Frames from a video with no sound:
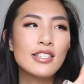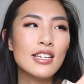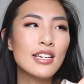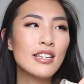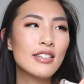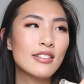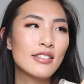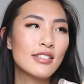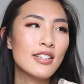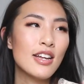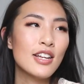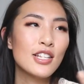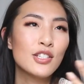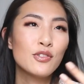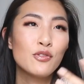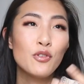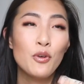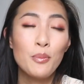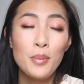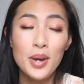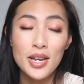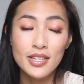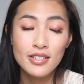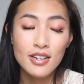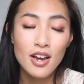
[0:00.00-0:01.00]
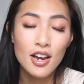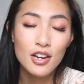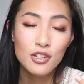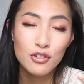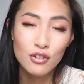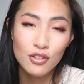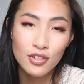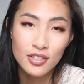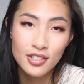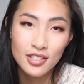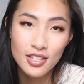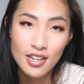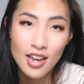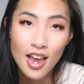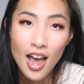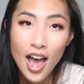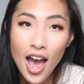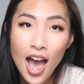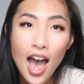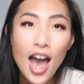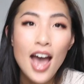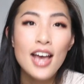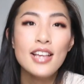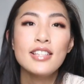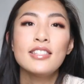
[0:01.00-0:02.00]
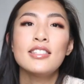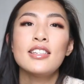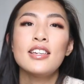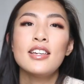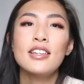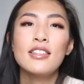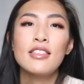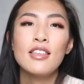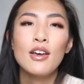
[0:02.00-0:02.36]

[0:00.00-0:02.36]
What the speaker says: it stands for beta hydroxy acid.